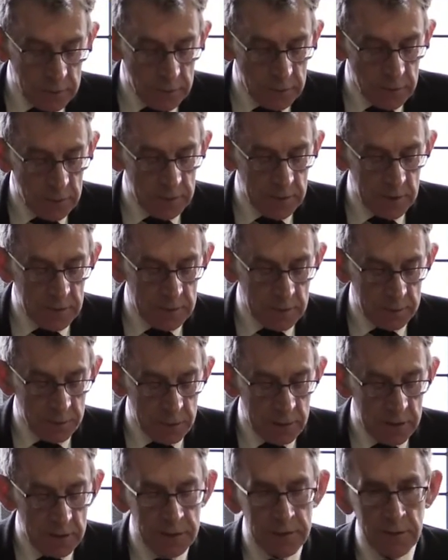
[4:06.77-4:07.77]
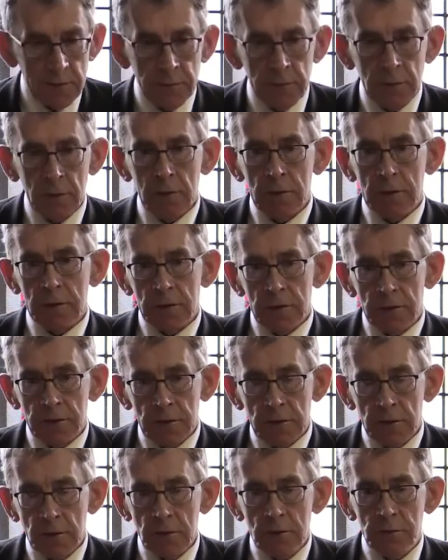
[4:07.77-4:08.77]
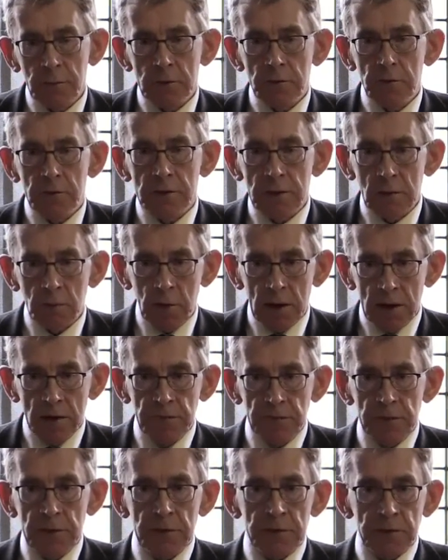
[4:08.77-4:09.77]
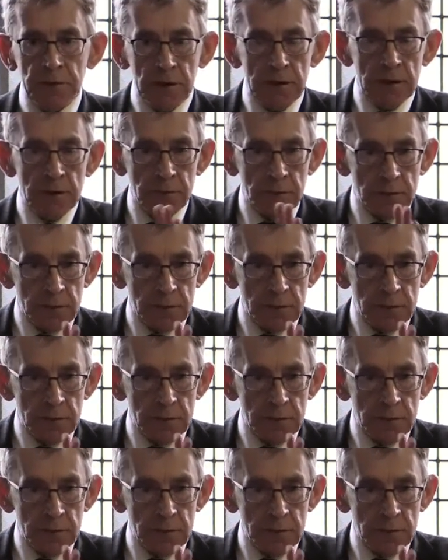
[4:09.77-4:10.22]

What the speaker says: such as Asa Briggs have drawn a distinction between the welfare state,